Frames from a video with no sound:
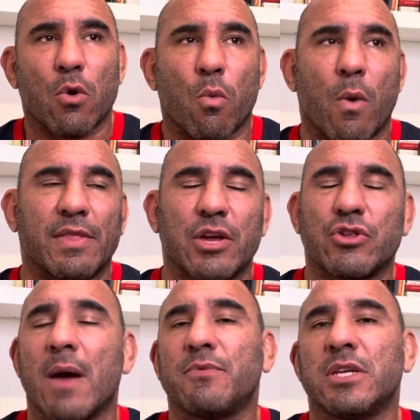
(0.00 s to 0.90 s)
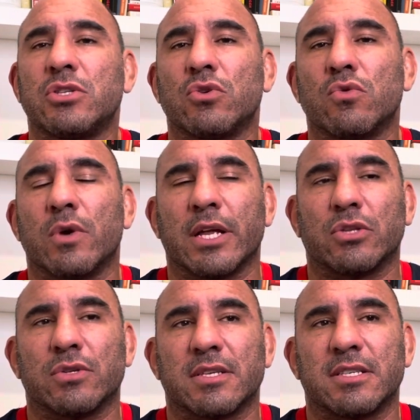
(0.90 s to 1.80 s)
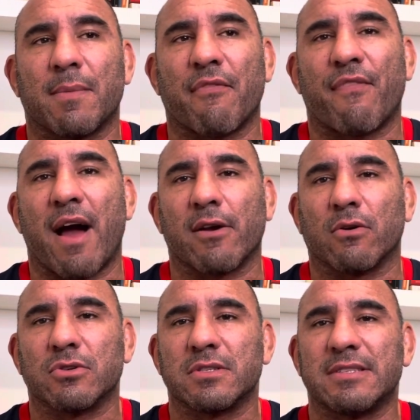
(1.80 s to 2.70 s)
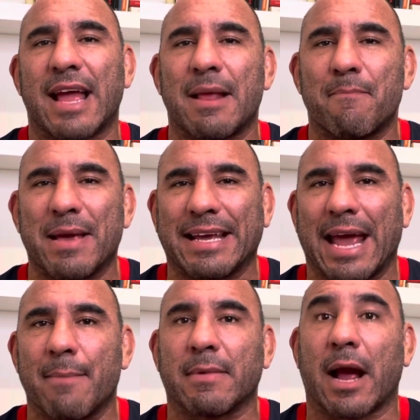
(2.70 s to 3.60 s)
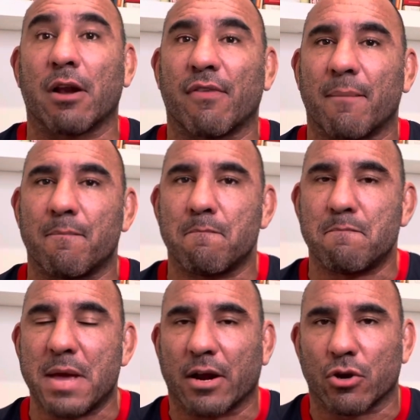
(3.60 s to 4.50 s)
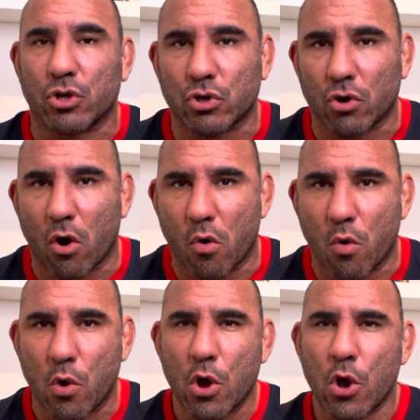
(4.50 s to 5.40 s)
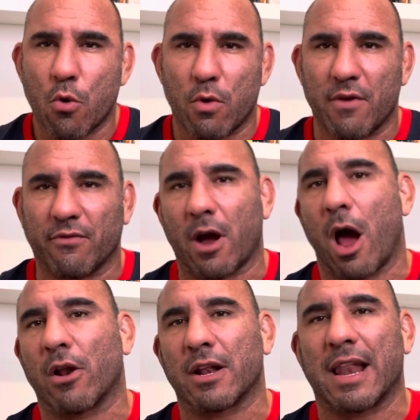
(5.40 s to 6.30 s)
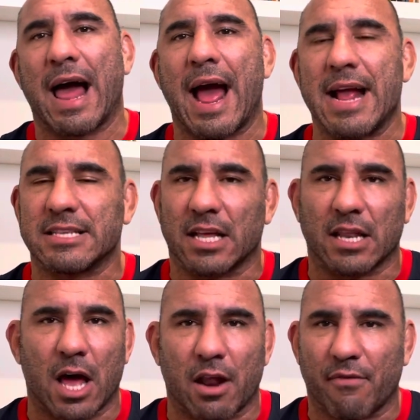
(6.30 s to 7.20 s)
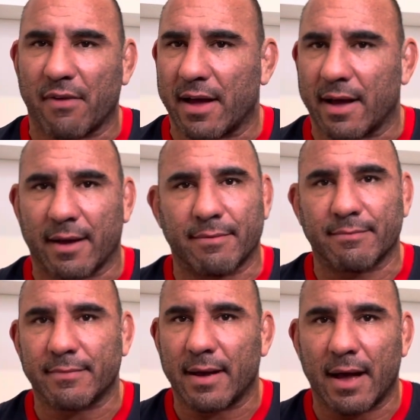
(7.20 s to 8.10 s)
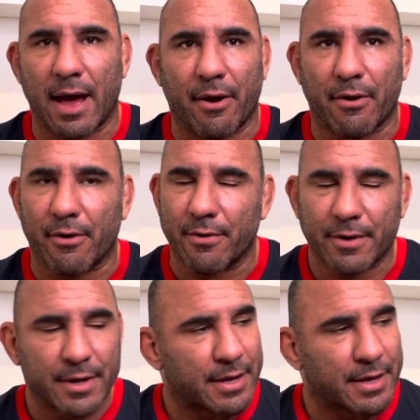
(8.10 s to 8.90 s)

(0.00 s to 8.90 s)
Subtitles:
When they jumped into the semifinals, then it became kind of a bigger show with colored lights, a lot of,